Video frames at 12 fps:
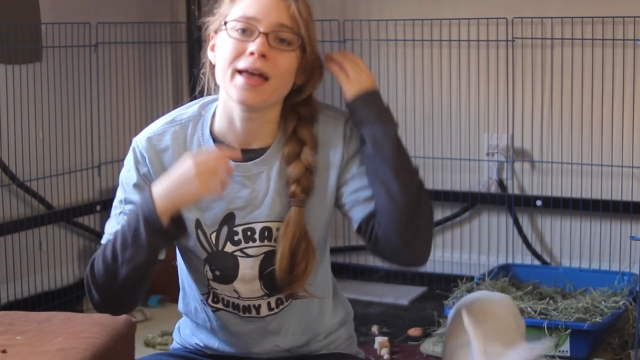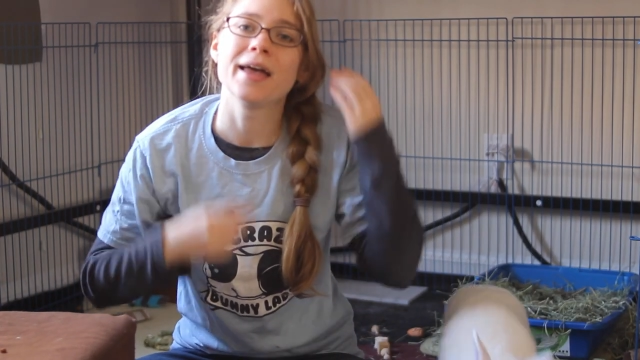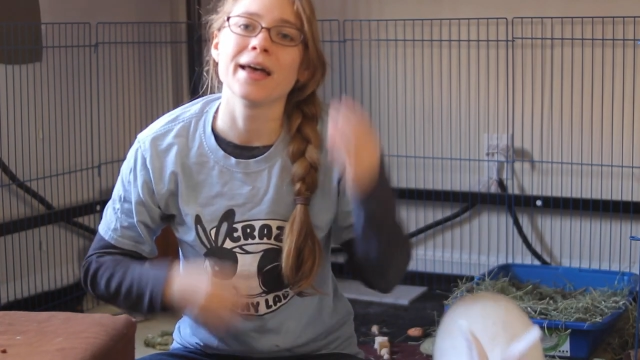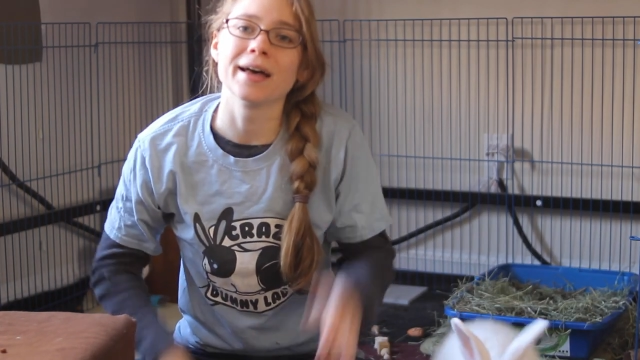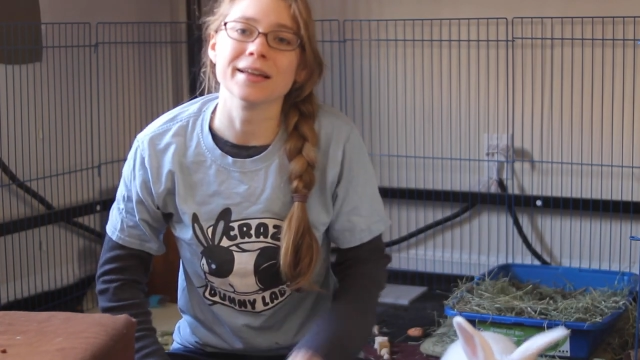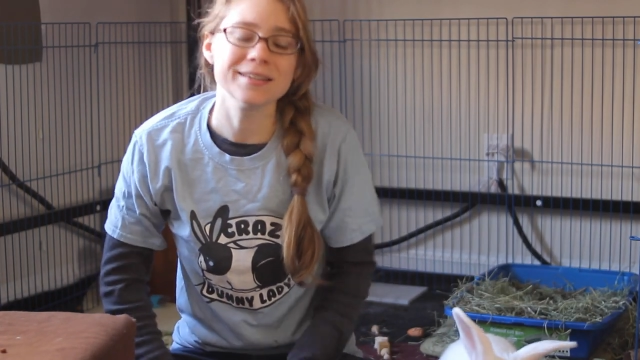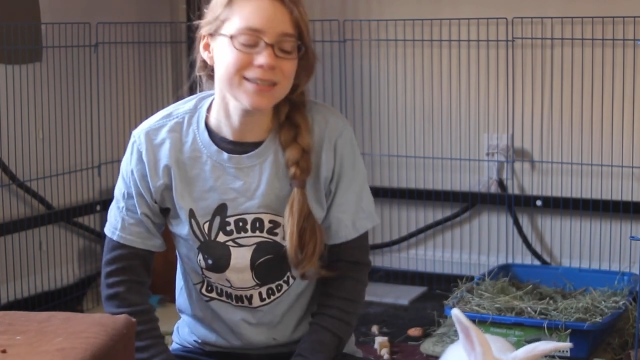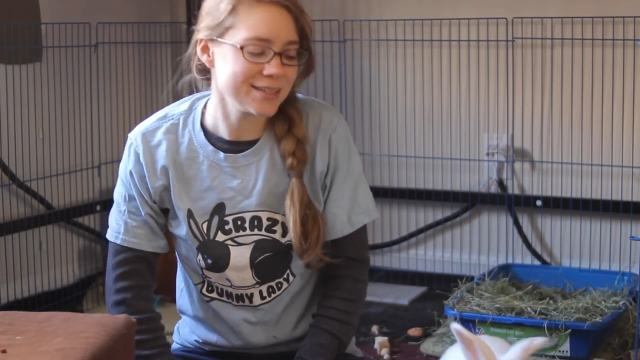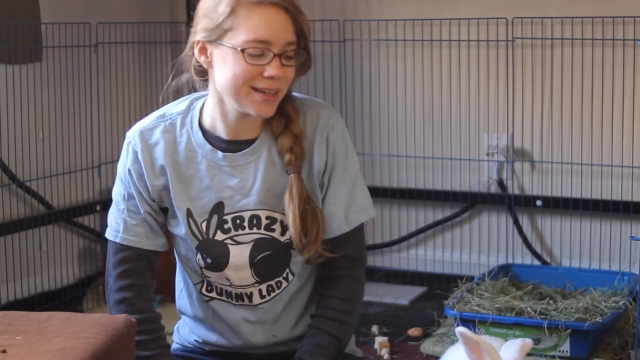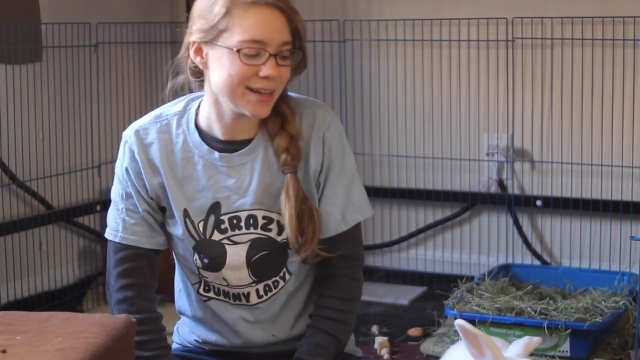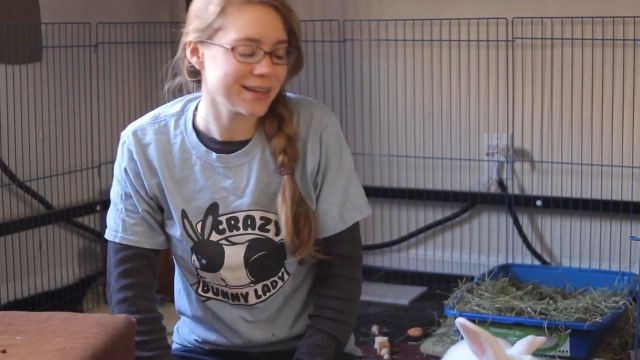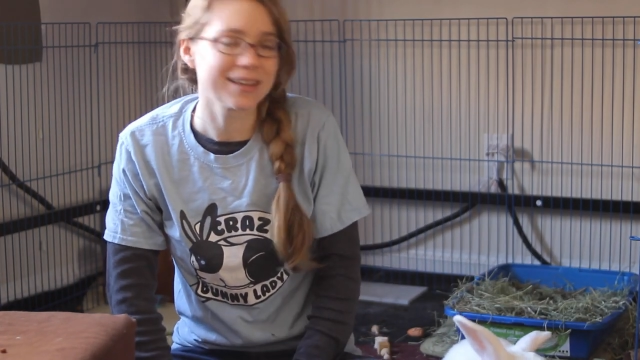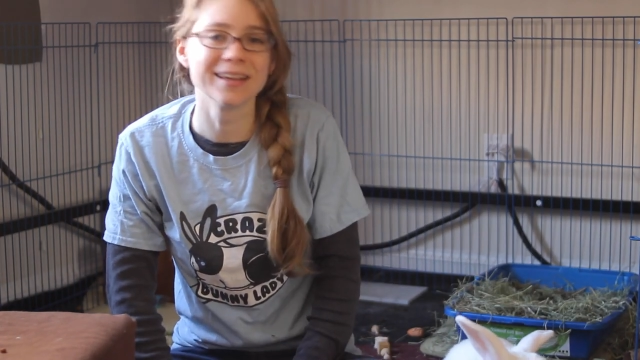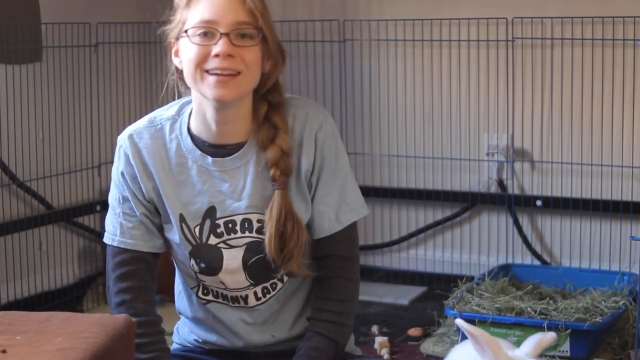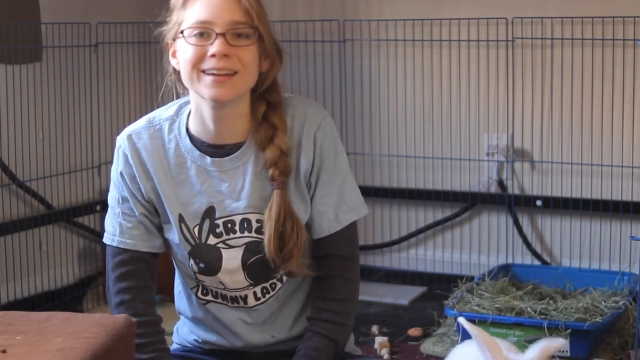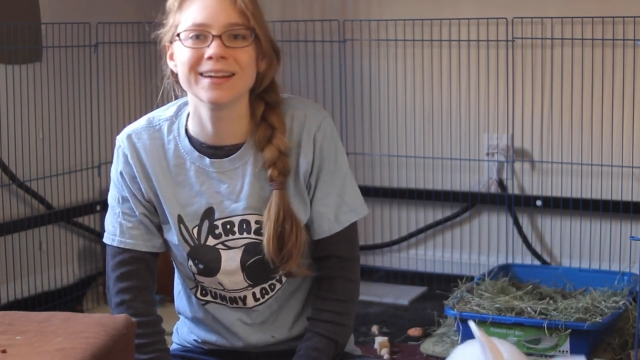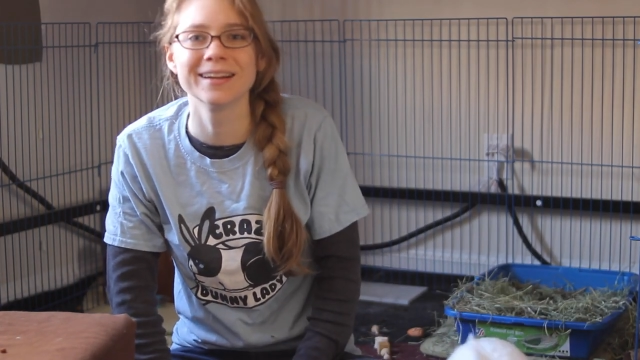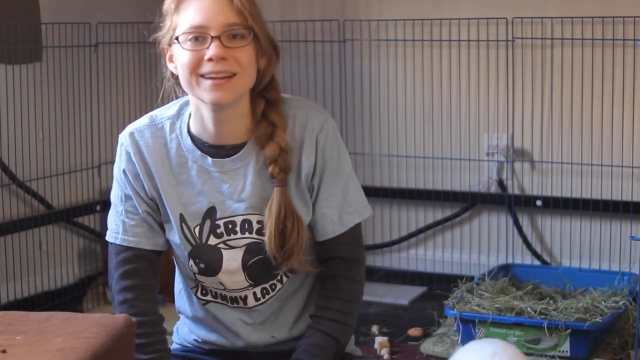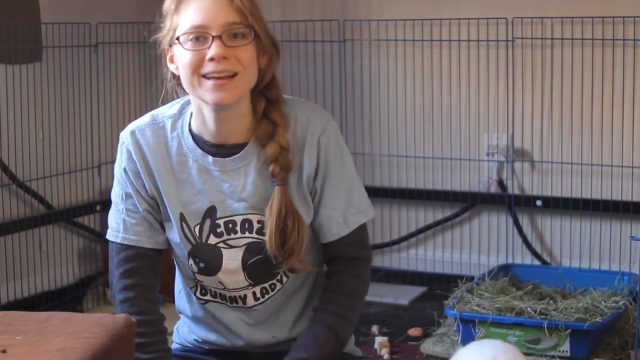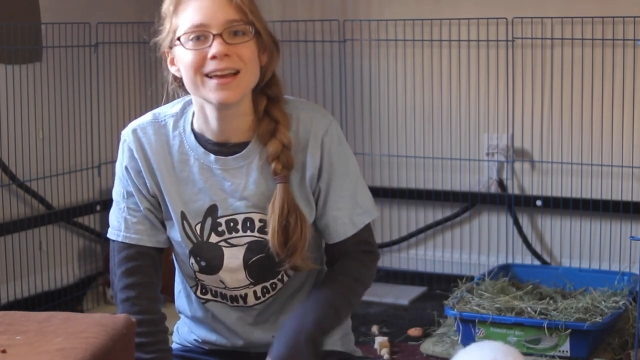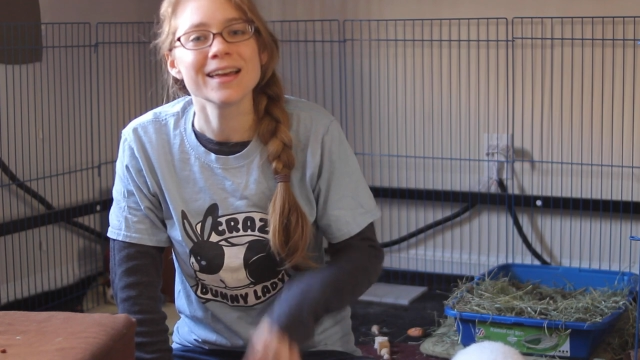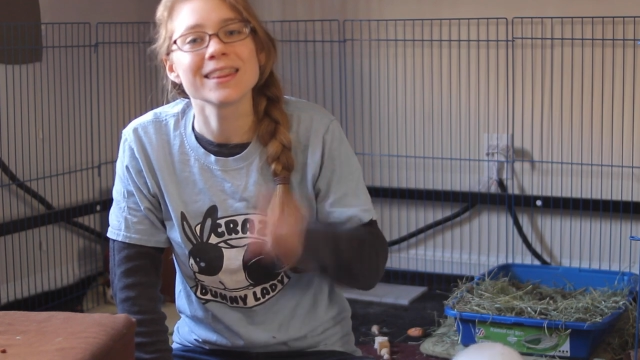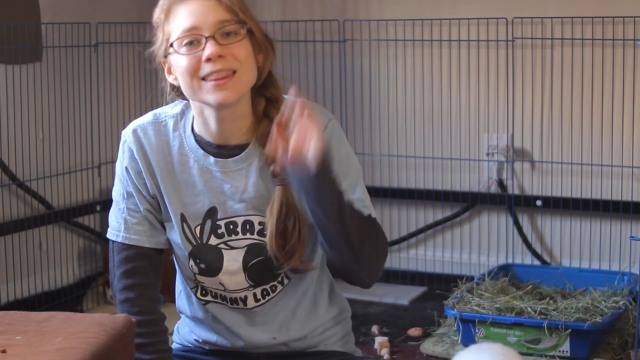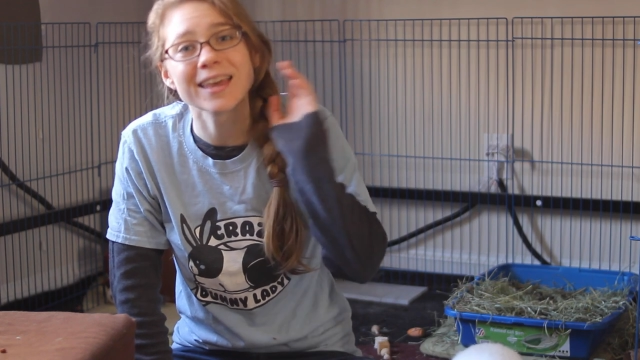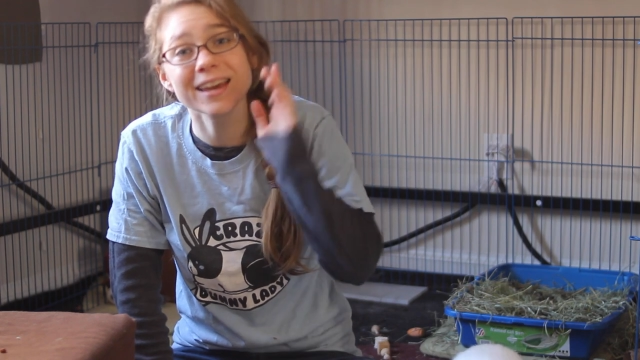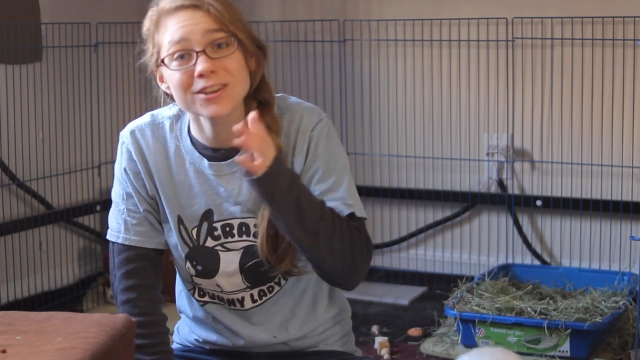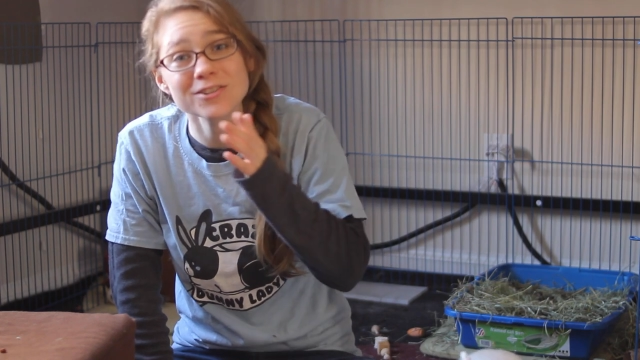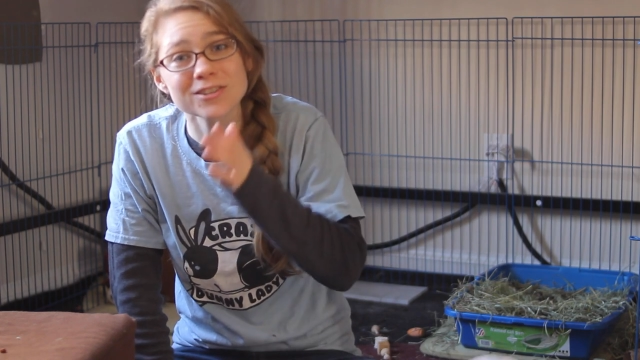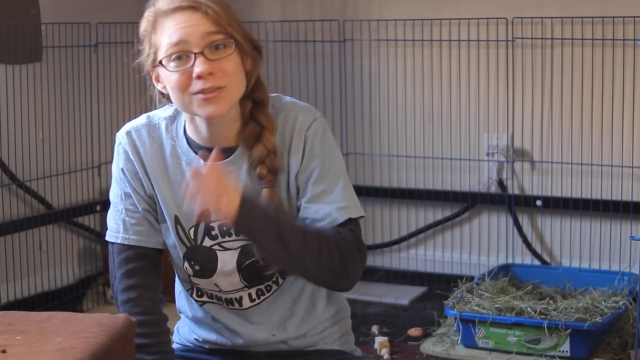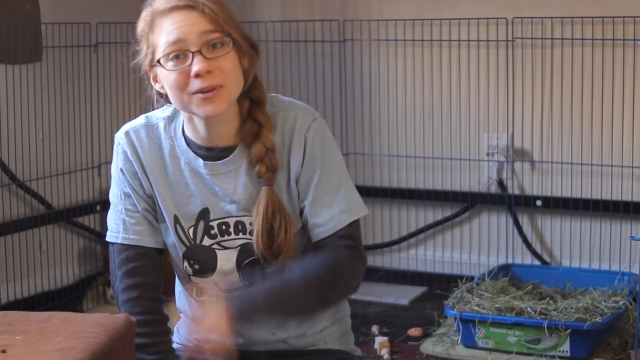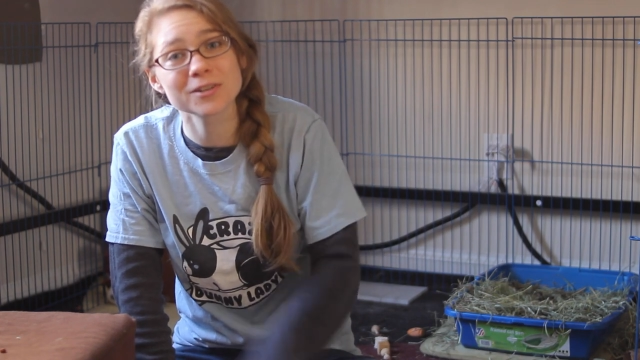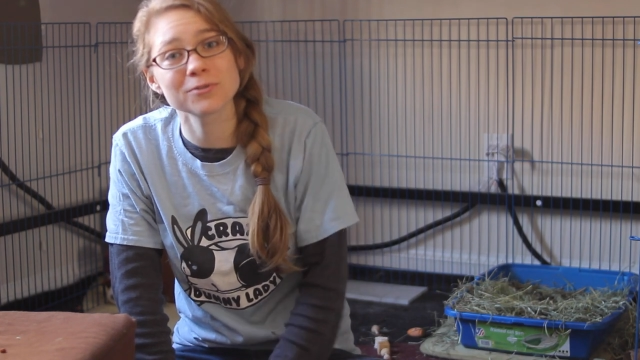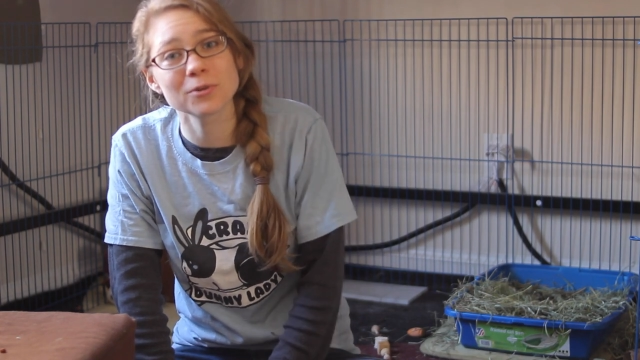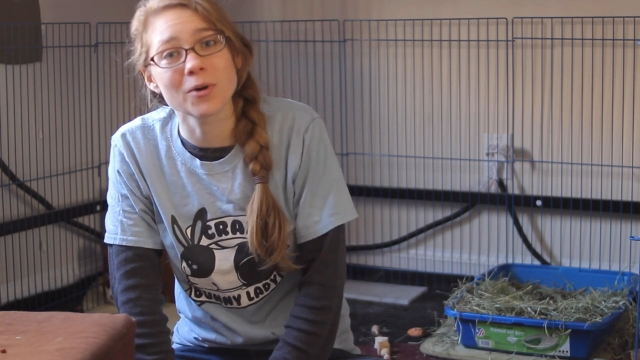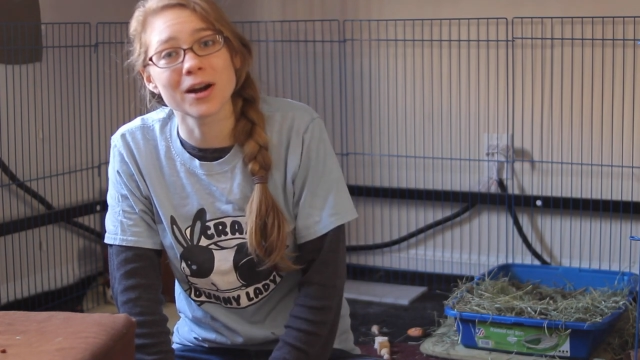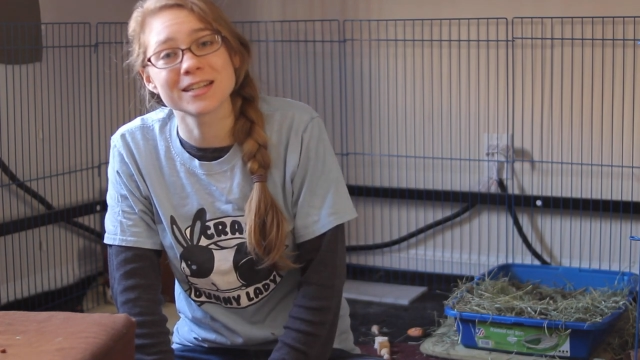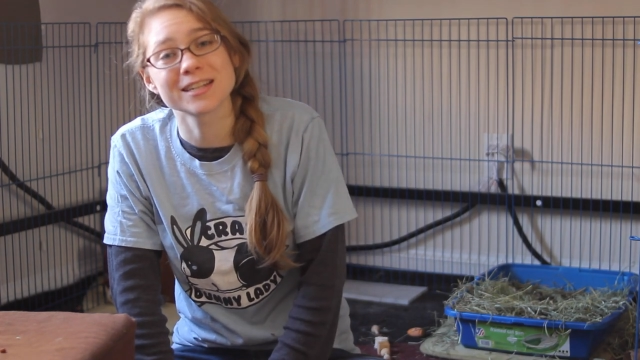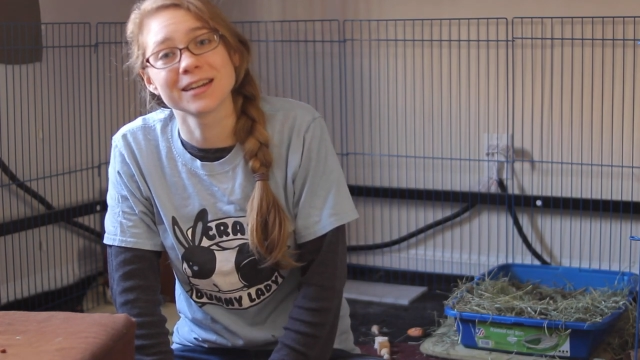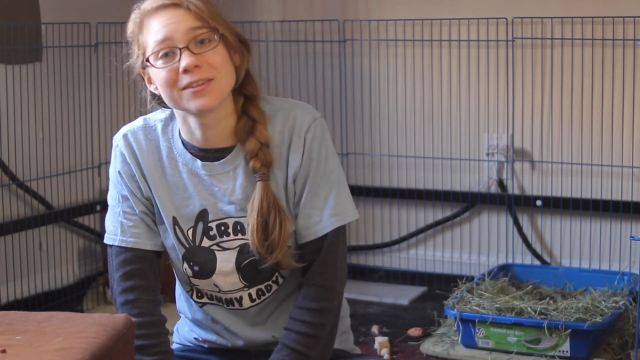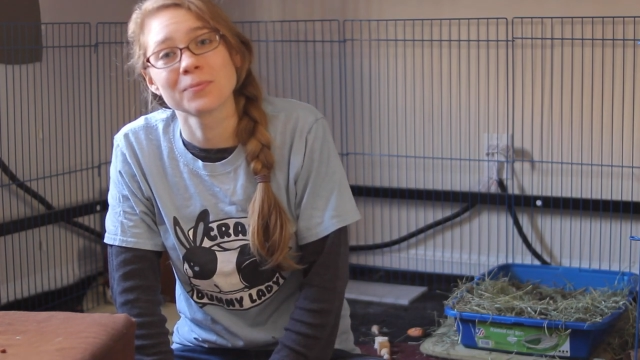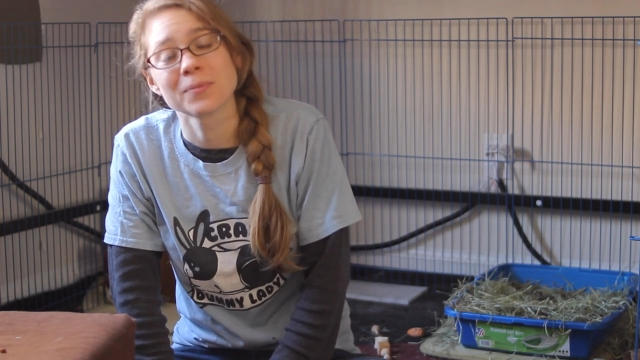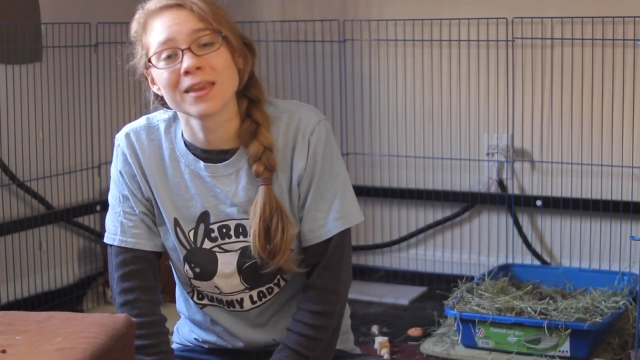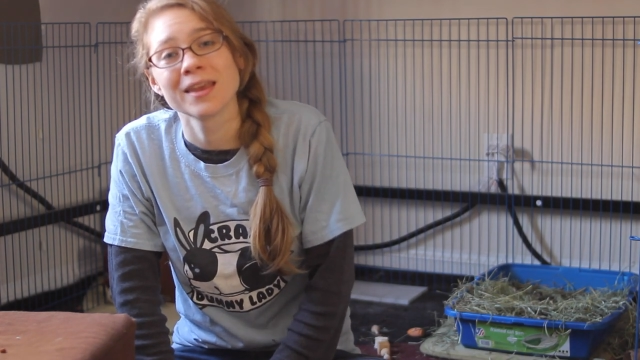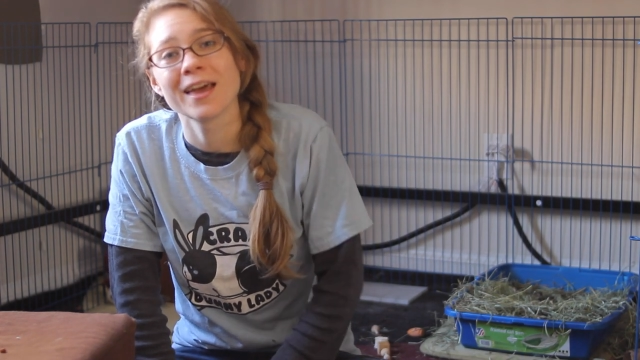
And thank you so much for watching,